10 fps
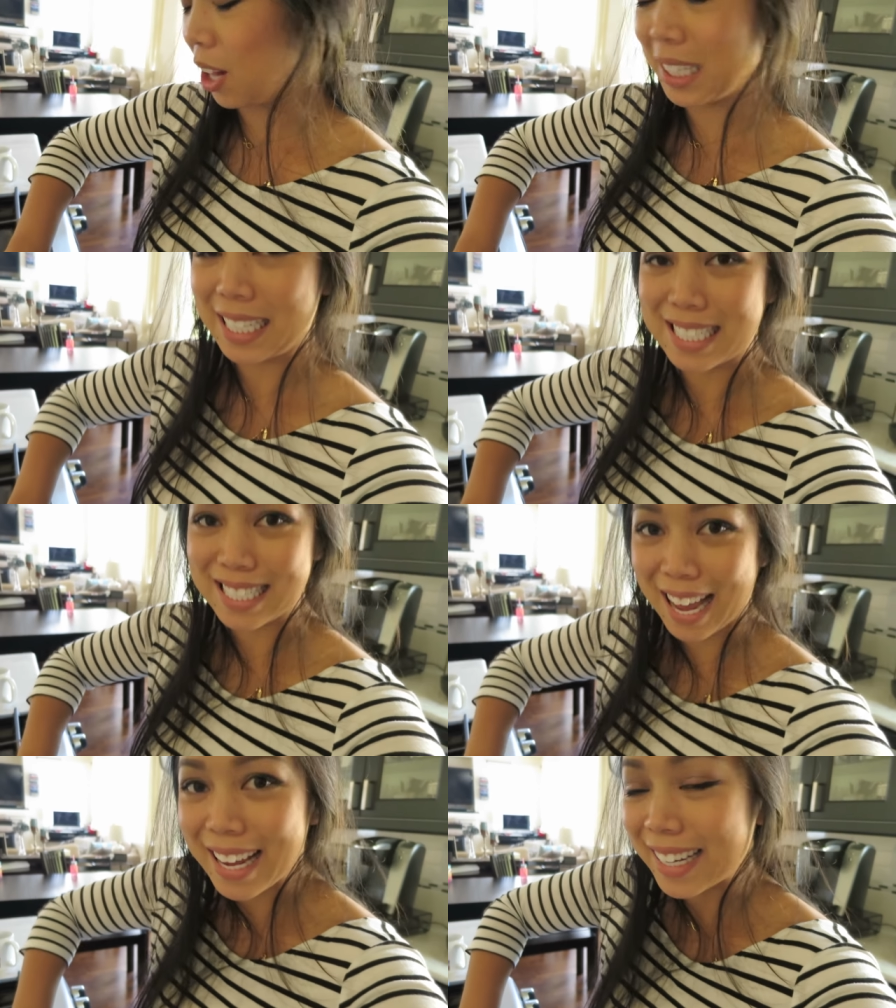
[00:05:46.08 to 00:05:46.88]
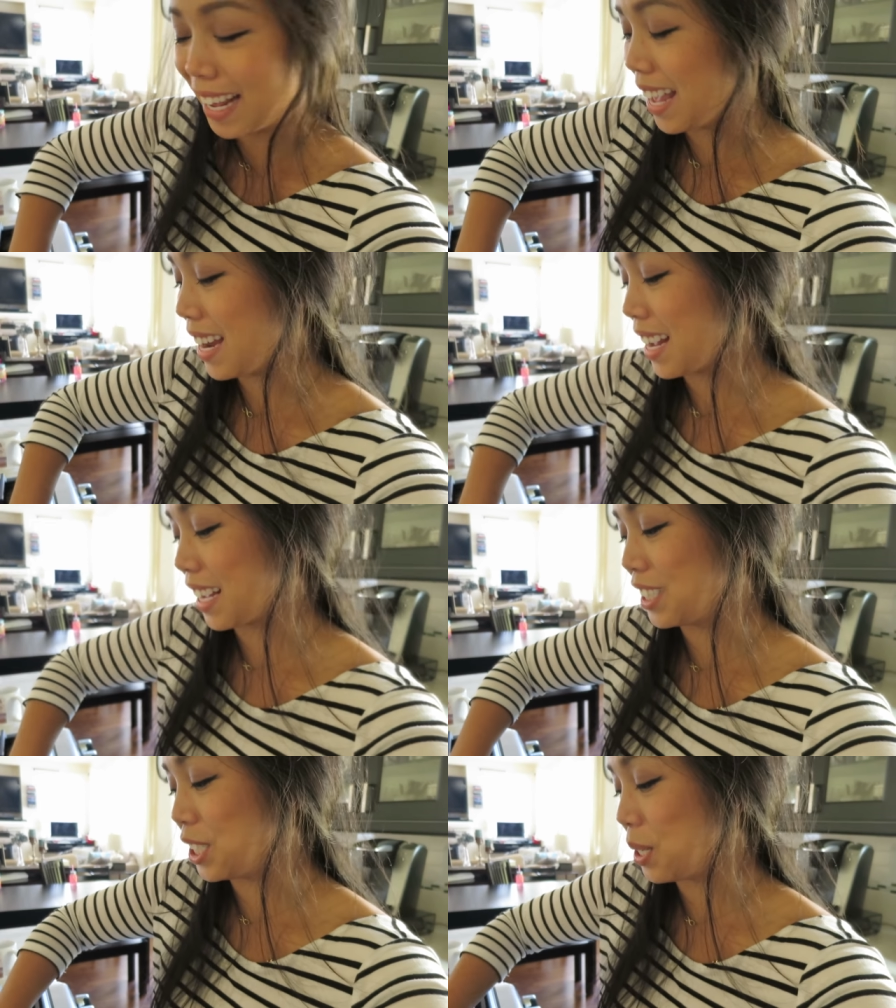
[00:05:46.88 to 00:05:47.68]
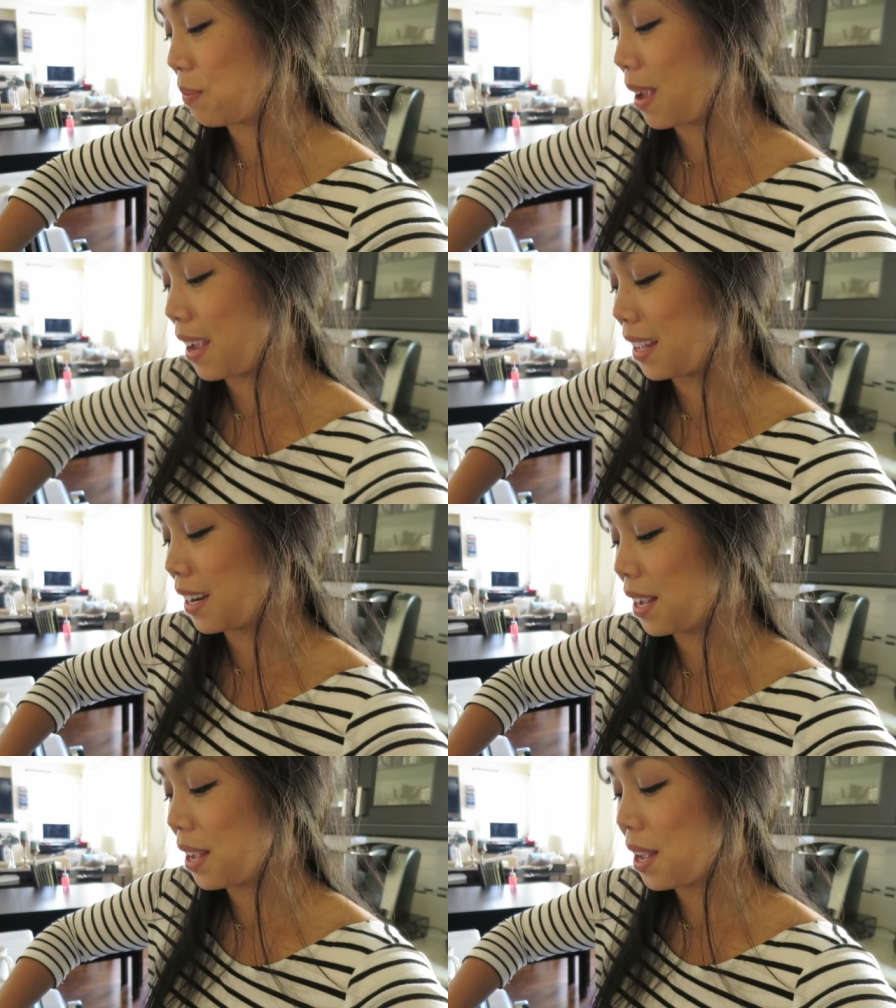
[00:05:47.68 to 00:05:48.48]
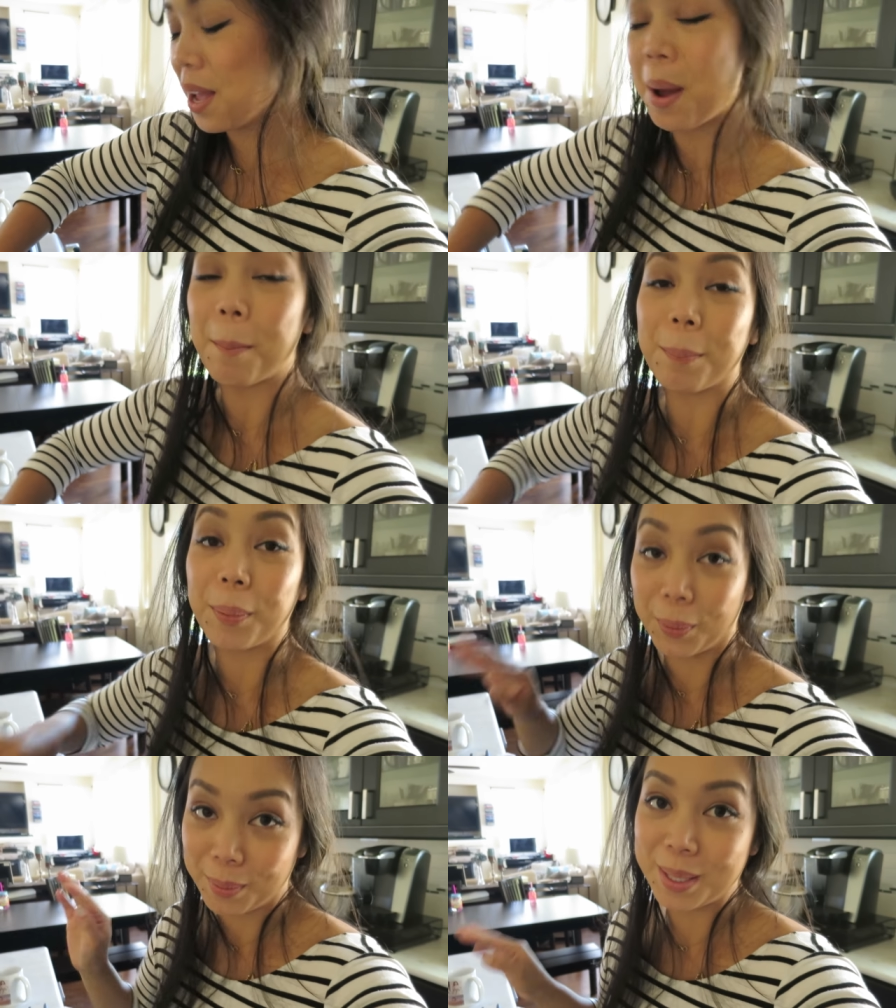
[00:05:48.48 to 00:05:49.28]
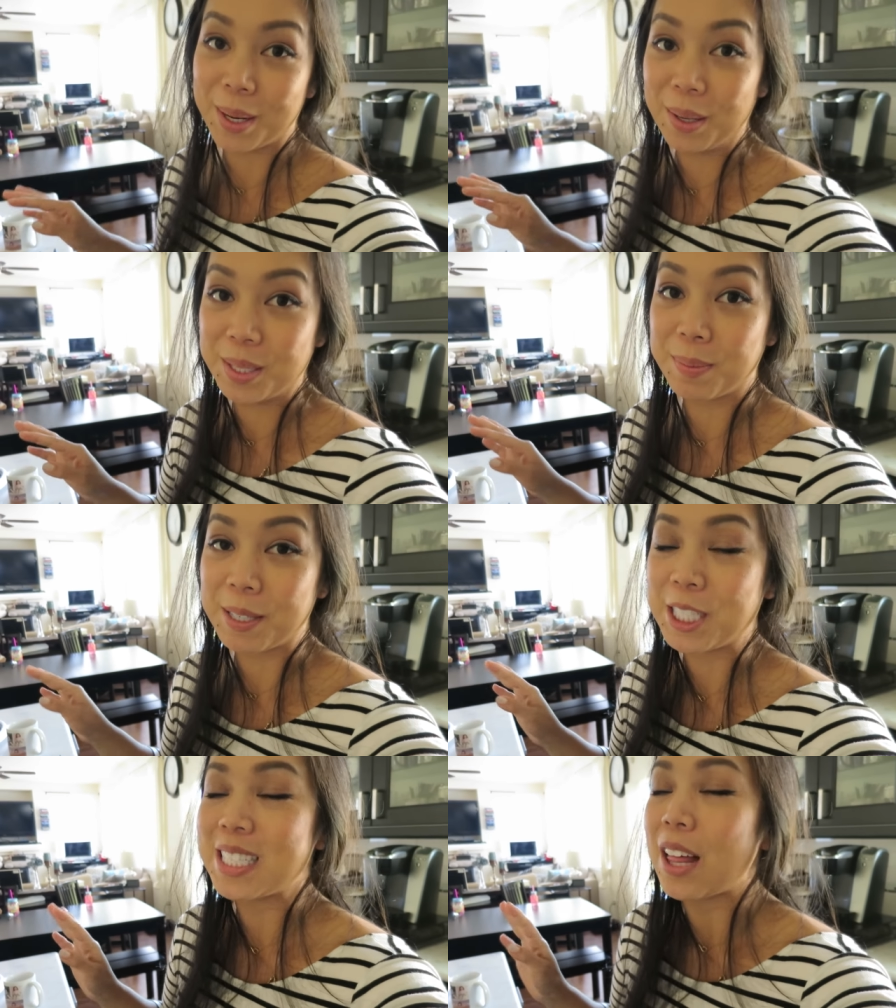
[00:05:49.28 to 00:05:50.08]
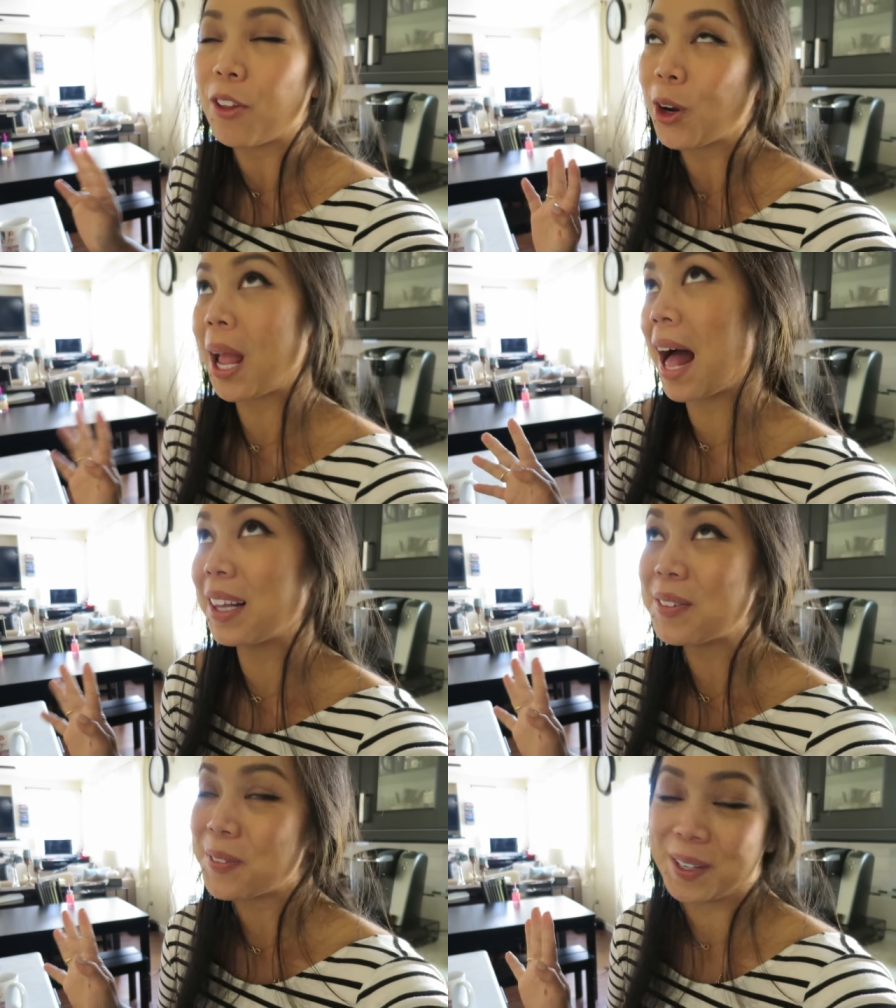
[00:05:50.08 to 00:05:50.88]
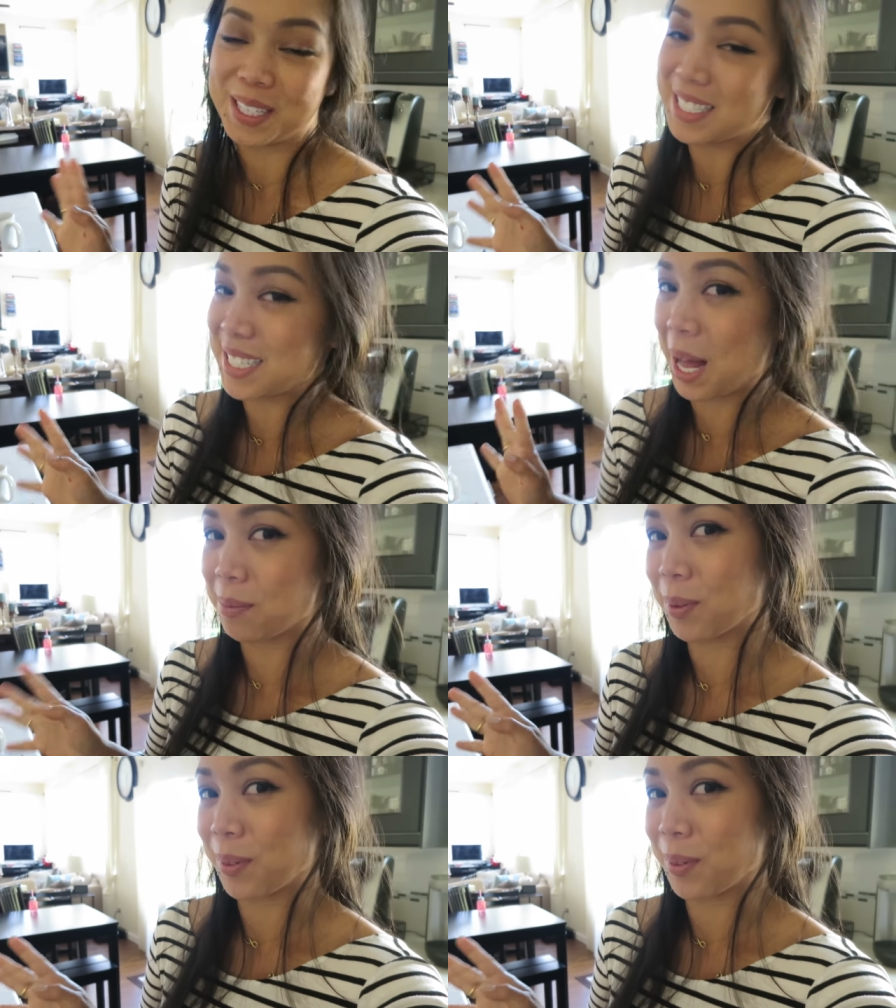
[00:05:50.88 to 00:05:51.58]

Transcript: all excited because she made burritos, but she said they're California style